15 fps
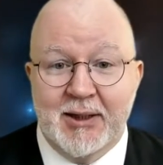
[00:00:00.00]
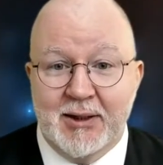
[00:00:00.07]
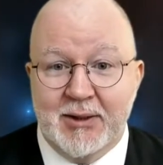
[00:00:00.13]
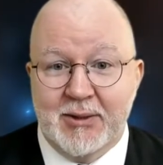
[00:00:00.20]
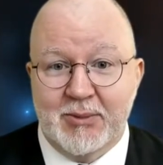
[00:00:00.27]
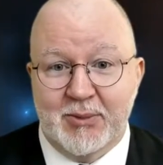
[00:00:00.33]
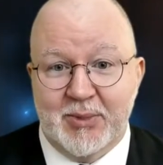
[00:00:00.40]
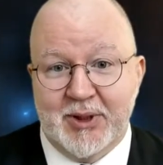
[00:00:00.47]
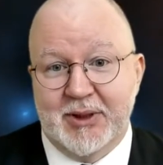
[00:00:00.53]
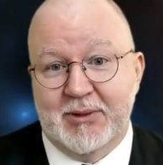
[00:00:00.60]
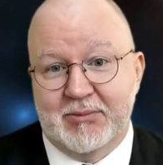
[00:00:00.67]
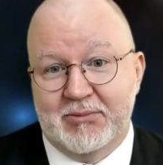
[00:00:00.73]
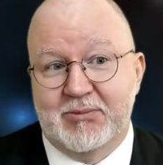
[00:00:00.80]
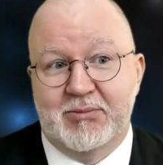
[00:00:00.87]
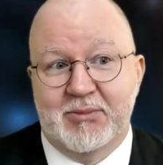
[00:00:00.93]
But
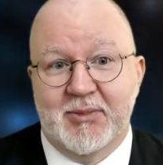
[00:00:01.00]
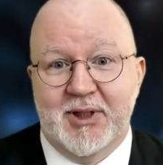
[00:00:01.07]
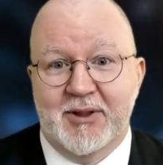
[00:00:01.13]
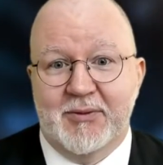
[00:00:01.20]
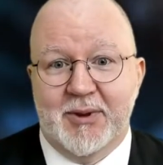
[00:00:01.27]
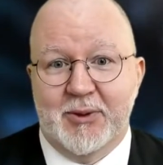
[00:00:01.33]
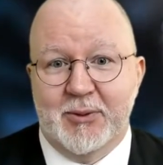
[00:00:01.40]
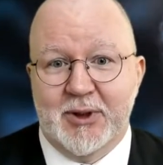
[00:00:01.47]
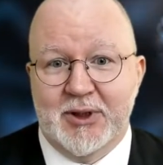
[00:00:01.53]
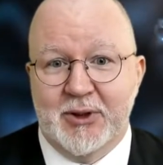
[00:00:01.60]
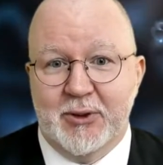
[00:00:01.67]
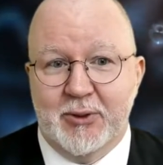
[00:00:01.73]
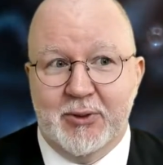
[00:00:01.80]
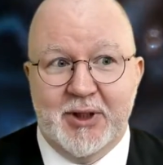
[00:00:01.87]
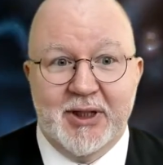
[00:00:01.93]
if there was
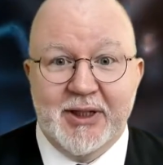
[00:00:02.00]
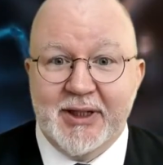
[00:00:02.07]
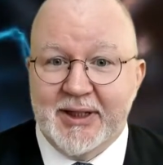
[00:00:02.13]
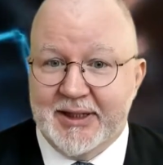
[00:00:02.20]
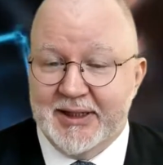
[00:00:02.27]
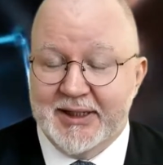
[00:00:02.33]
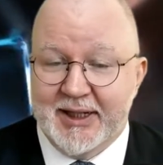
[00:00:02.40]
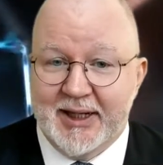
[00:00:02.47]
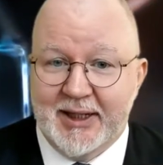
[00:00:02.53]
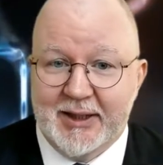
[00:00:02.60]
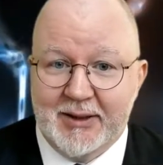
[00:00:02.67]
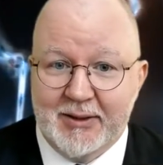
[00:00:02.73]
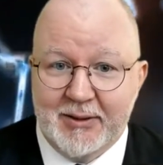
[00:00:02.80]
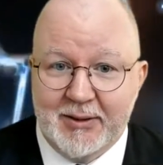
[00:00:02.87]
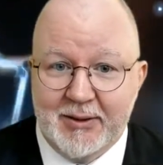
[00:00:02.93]
no clear
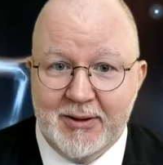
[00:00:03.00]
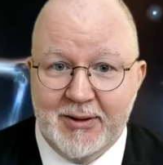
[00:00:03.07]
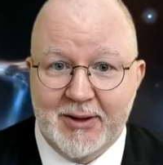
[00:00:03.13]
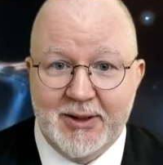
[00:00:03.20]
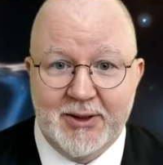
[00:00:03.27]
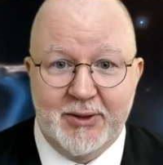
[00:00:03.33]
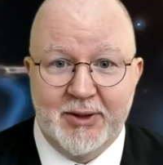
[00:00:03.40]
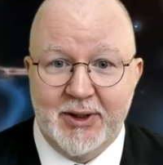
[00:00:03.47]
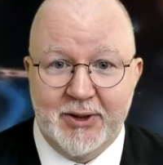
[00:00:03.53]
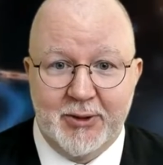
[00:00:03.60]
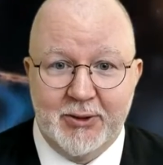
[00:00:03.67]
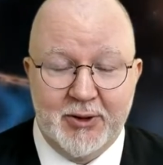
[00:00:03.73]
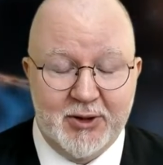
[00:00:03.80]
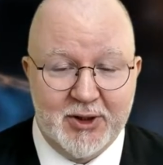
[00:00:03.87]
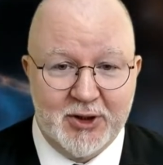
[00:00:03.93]
sign, it's not the
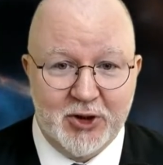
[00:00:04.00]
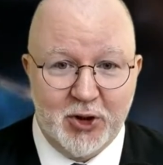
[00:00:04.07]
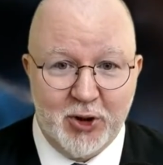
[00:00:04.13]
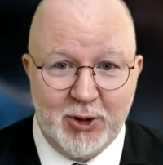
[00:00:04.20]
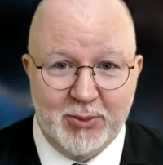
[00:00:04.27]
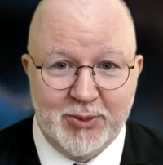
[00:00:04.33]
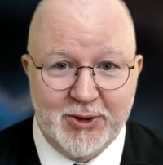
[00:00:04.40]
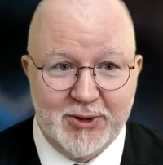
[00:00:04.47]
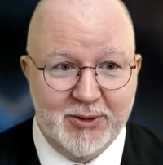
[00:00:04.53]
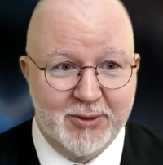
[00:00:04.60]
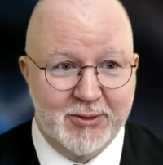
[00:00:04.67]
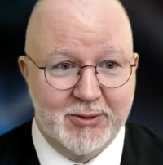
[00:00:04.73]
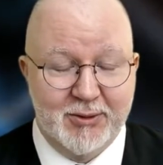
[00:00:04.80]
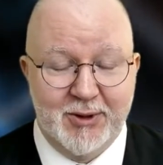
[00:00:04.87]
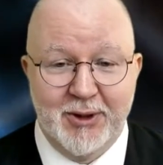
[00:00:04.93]
notary's job
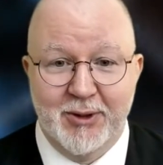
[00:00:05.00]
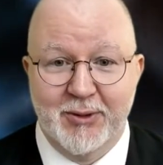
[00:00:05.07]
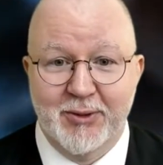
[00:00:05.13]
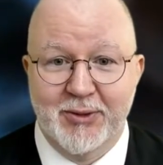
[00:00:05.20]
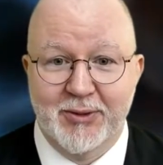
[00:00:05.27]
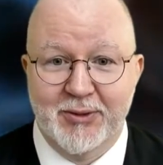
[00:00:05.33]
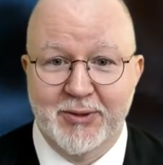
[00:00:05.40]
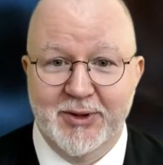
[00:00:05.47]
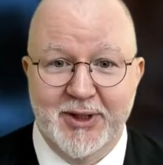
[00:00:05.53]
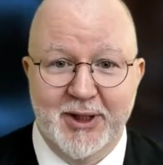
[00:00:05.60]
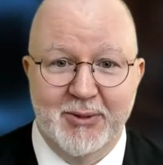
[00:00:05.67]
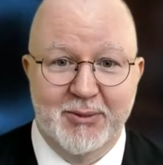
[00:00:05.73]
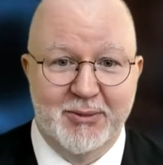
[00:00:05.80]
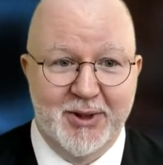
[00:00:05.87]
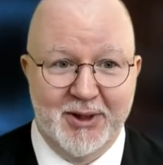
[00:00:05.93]
to go through
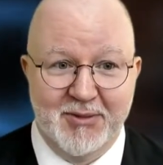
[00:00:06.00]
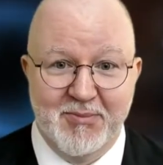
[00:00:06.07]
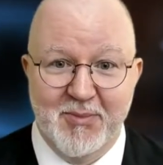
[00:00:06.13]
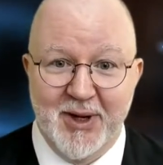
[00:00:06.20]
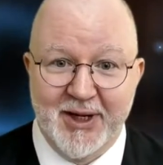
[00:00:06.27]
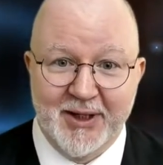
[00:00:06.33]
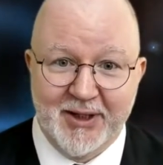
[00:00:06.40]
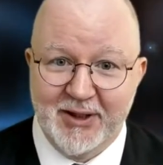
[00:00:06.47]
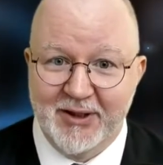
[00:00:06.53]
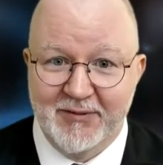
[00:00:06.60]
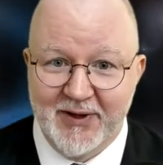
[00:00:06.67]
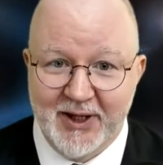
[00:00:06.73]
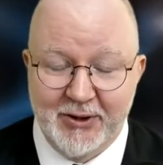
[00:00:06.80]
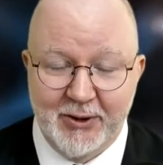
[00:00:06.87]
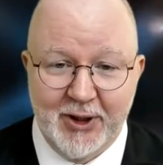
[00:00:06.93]
some like medical
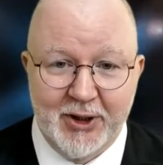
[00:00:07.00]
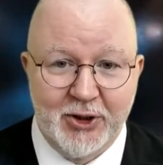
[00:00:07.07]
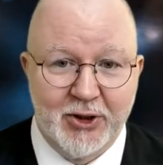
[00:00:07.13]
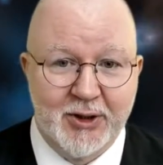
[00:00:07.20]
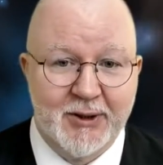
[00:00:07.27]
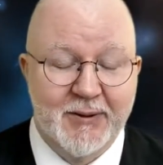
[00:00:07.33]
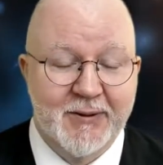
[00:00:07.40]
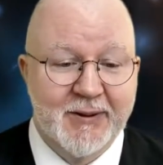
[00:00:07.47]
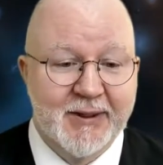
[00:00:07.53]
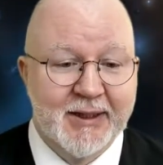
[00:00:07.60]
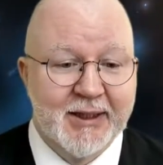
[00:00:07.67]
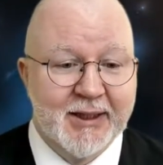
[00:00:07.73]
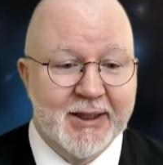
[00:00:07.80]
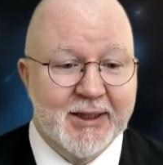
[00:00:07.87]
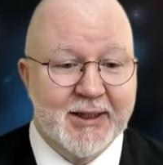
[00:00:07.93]
evaluation.
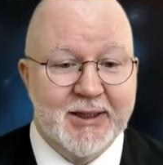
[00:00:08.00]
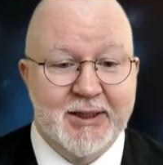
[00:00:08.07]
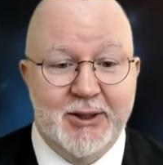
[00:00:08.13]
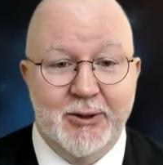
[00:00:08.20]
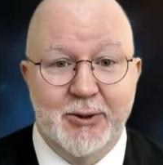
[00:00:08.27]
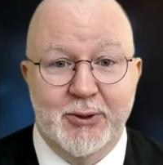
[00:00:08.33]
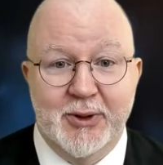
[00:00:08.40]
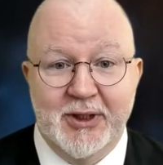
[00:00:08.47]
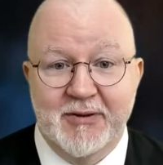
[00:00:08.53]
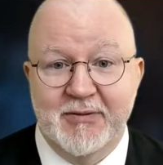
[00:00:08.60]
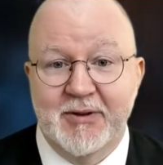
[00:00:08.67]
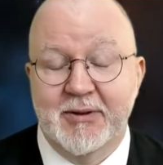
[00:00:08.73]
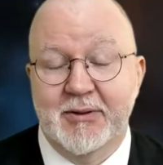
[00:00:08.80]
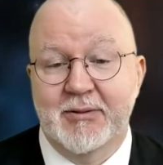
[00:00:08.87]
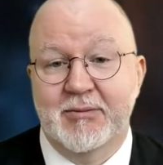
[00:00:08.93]
So
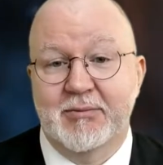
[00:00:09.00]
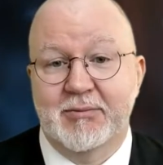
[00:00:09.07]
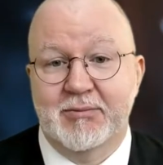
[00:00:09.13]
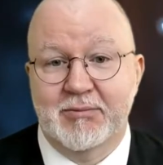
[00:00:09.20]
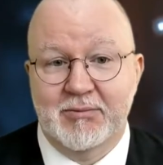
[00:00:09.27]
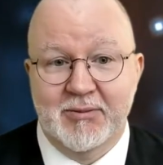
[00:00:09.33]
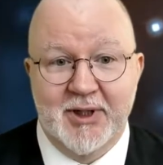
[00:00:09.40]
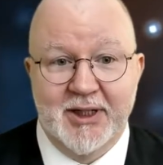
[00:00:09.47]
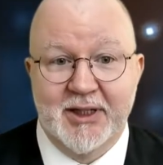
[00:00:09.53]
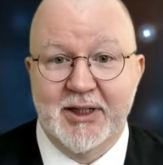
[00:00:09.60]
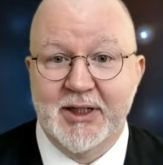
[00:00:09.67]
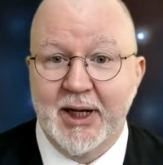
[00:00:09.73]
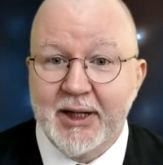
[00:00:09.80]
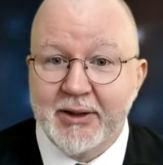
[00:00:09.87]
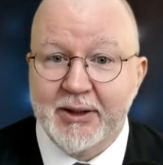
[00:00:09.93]
even a
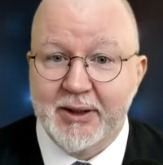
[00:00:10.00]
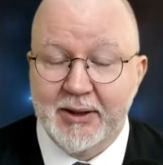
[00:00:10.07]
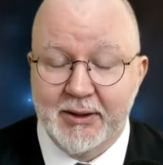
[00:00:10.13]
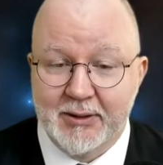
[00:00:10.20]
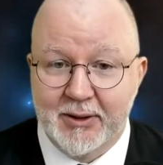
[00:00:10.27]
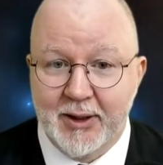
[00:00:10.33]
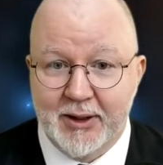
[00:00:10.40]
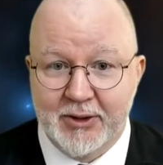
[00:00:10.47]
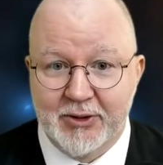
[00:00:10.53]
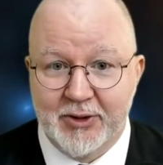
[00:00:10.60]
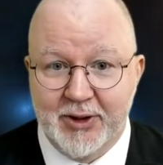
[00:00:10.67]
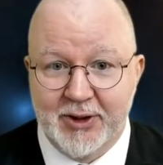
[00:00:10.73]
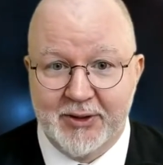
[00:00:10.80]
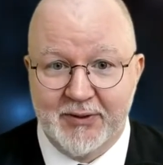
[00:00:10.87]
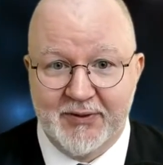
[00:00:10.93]
notarial
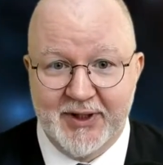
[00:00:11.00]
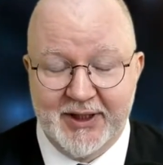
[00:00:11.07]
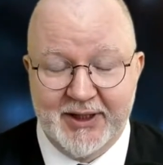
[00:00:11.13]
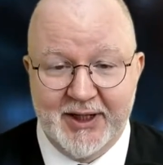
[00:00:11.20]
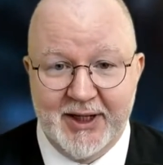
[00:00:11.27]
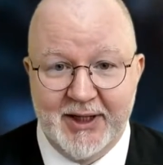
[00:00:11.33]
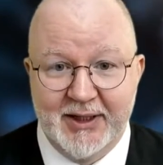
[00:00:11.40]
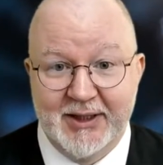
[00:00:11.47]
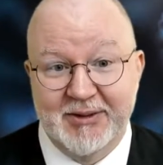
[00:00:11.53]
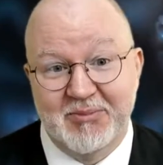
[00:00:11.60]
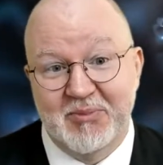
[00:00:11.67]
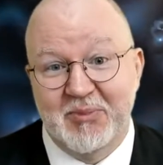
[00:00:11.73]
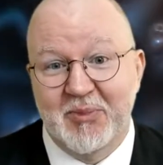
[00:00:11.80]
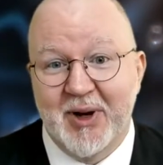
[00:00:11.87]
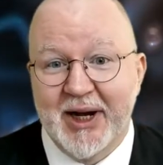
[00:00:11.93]
contract of that kind
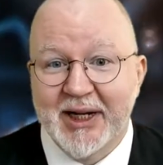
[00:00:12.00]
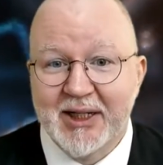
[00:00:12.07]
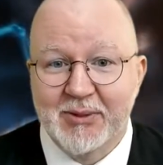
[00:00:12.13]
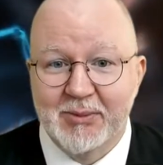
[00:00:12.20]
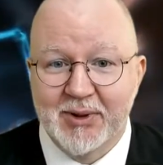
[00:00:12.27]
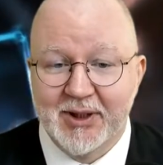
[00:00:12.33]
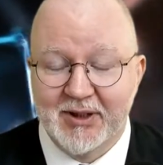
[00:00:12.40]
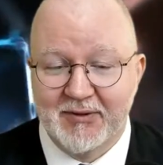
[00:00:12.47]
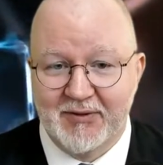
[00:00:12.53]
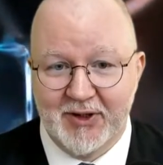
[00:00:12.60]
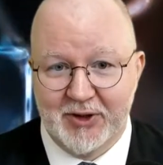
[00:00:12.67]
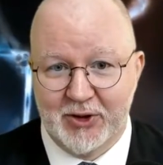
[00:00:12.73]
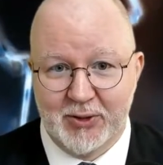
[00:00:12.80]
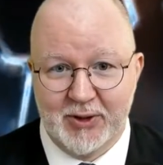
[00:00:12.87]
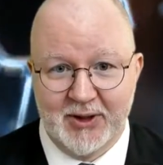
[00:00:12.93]
might be
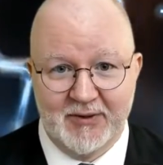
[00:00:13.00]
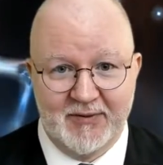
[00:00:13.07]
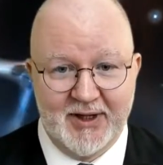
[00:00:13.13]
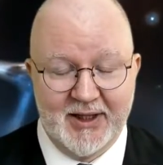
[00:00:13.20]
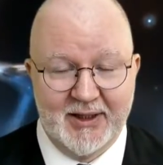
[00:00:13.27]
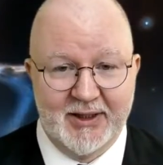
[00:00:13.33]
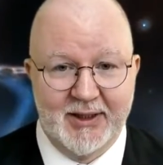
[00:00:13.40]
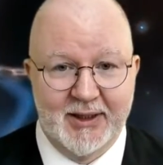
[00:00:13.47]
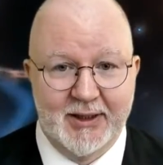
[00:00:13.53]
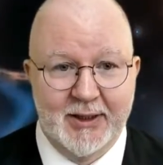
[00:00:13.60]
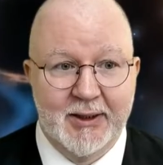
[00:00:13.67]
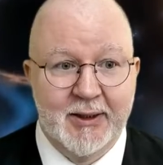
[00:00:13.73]
eventually invalidated,